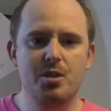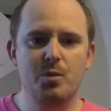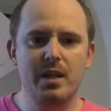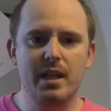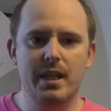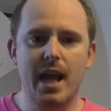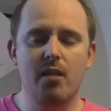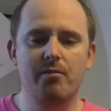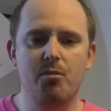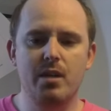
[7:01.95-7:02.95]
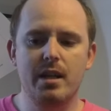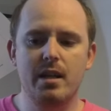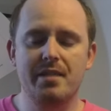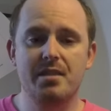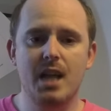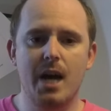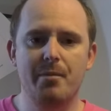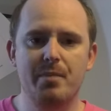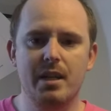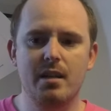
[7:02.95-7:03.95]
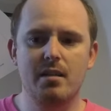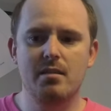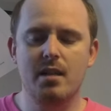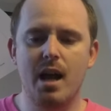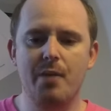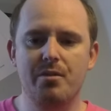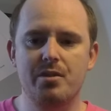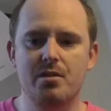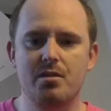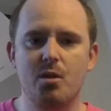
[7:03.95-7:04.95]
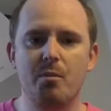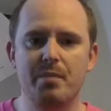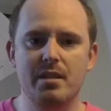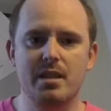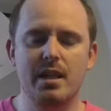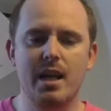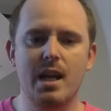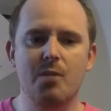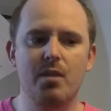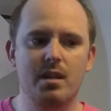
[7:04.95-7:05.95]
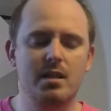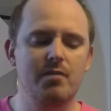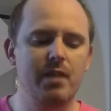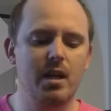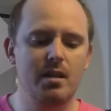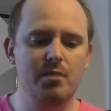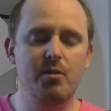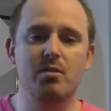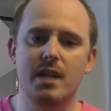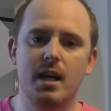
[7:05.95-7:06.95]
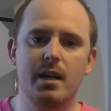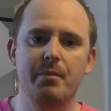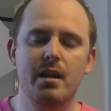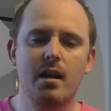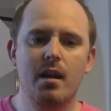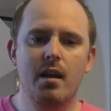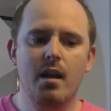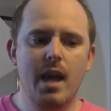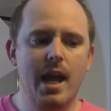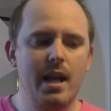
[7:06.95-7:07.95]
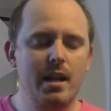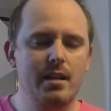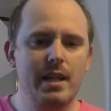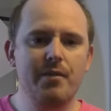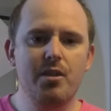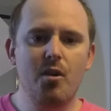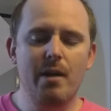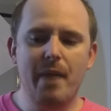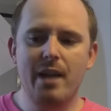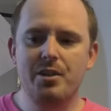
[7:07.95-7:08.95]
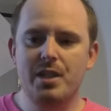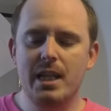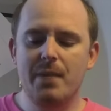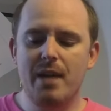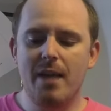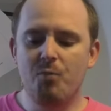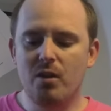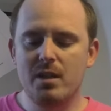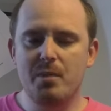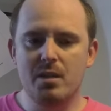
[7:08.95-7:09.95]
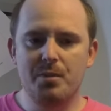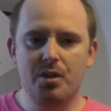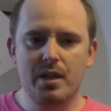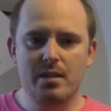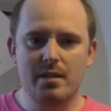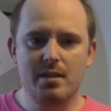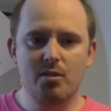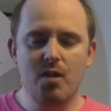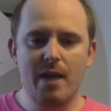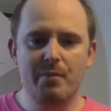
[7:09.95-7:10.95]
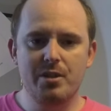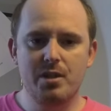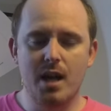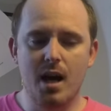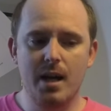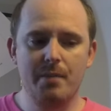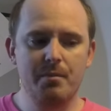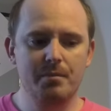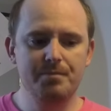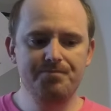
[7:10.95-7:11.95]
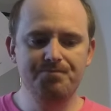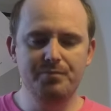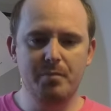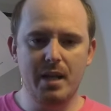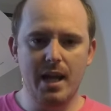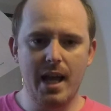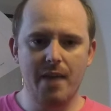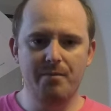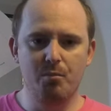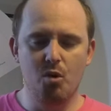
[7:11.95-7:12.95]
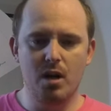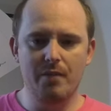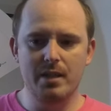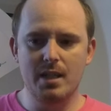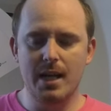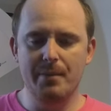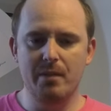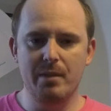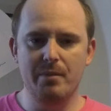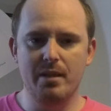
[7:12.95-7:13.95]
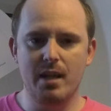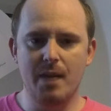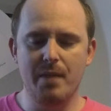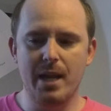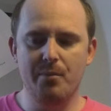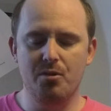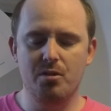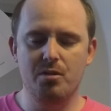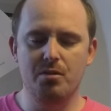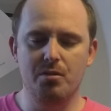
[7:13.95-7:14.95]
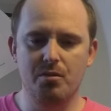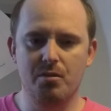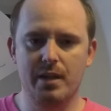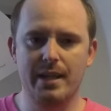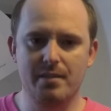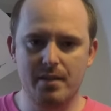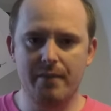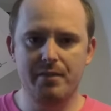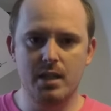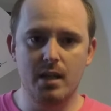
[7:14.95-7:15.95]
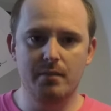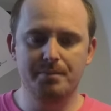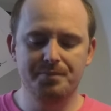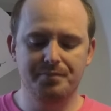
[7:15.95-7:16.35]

YouTubing in California, and I stopped because I was just so busy and I wanted to devo- devote time. And even though I manage a team and I have more responsibilities, I still don't have much time, but I have more of a time commitment that I'm able to get stuff done.